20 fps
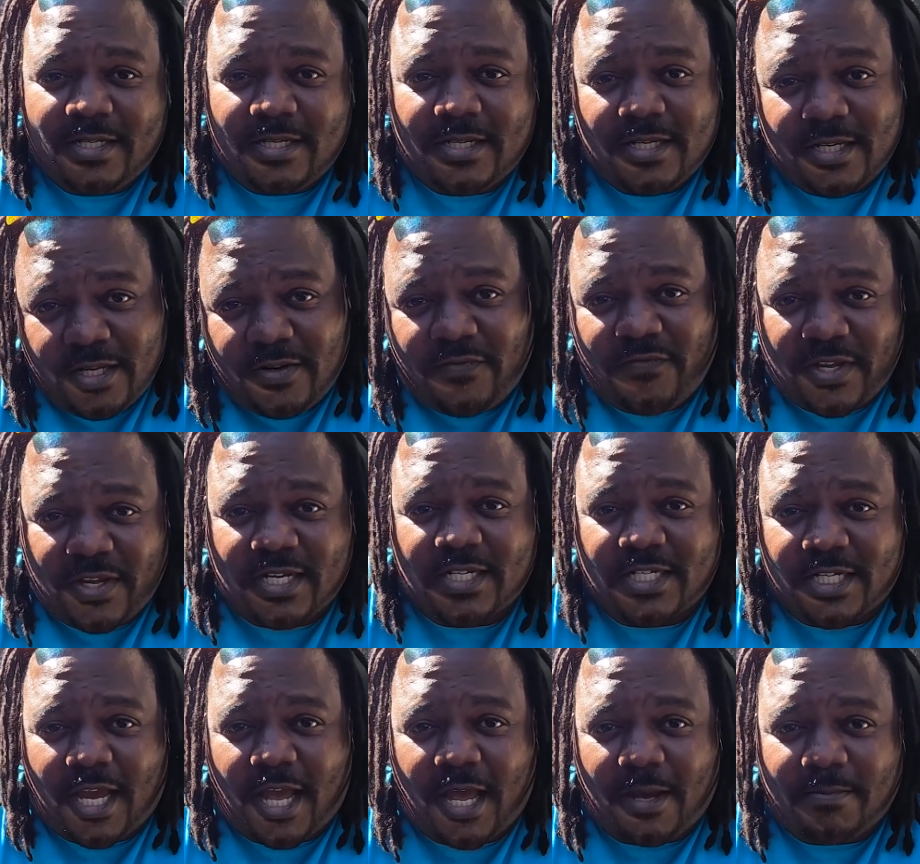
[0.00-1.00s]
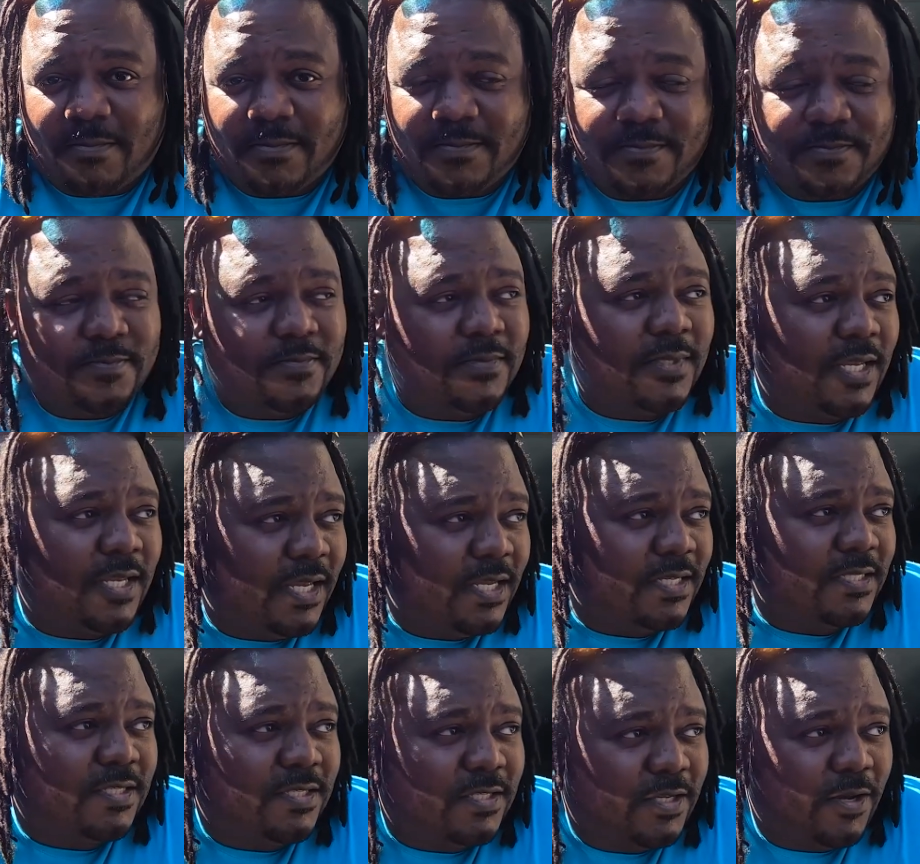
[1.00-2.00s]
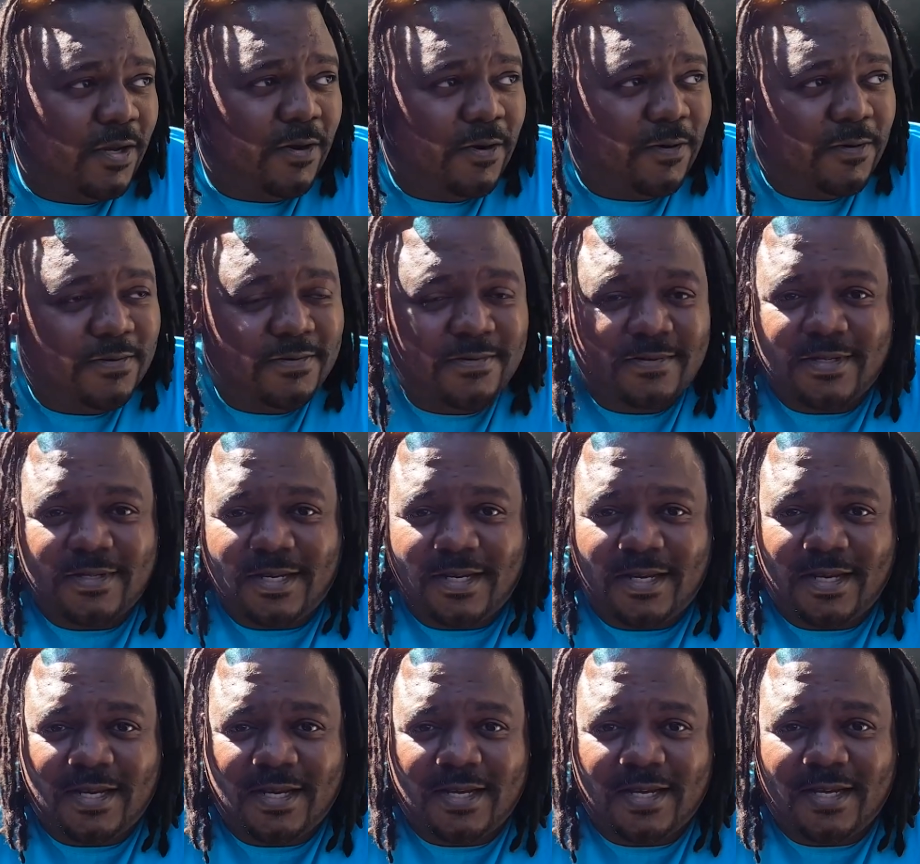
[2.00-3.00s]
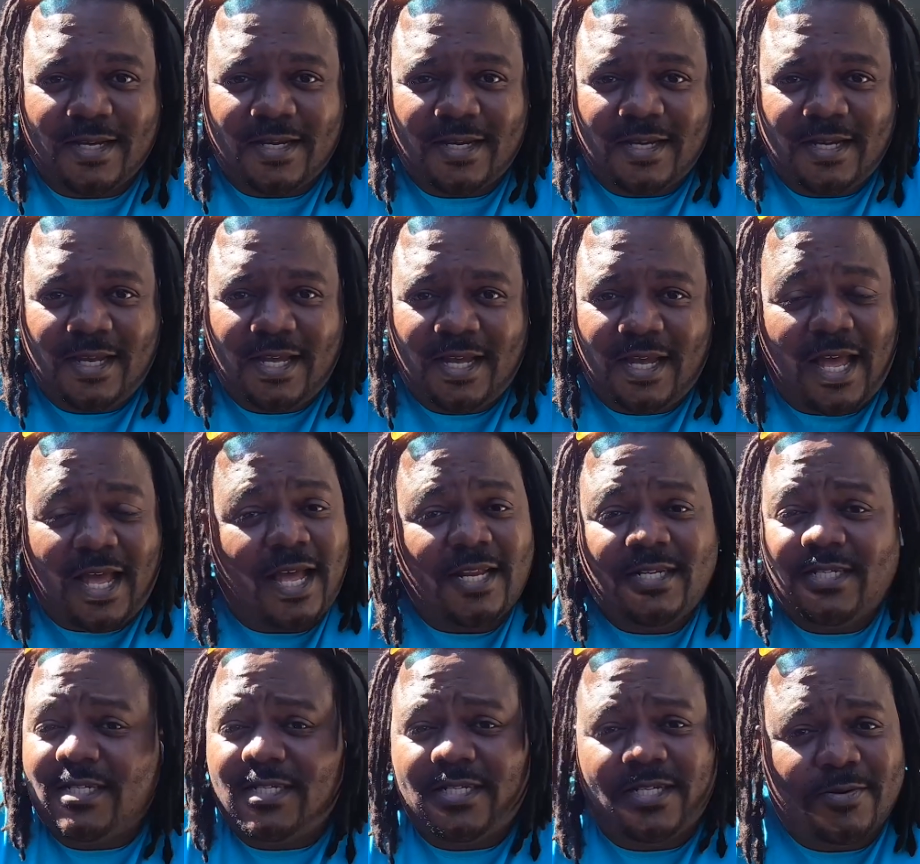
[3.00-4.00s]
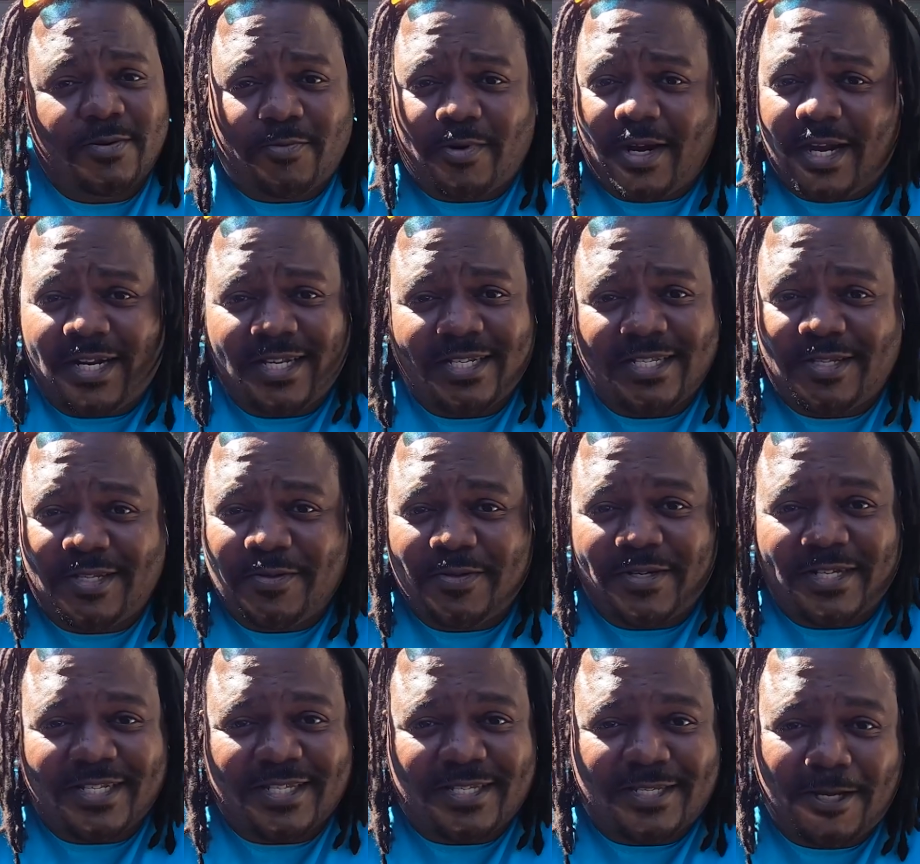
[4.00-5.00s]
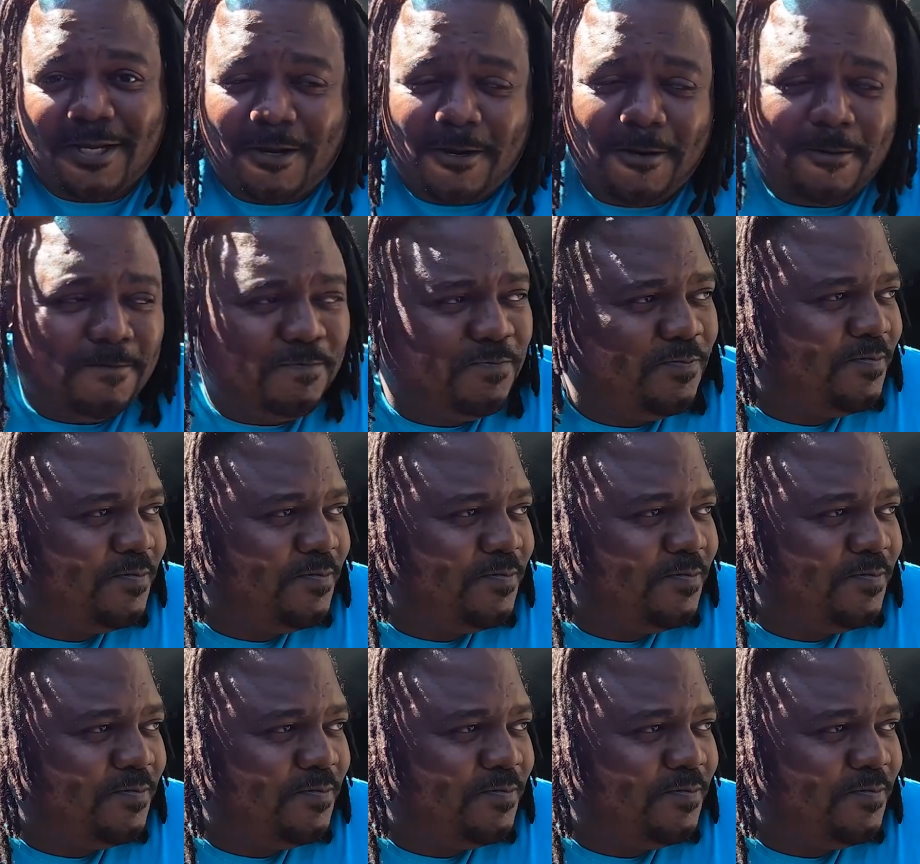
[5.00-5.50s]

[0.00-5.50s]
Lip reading: hood vent job. And so I'll just jump right into it. So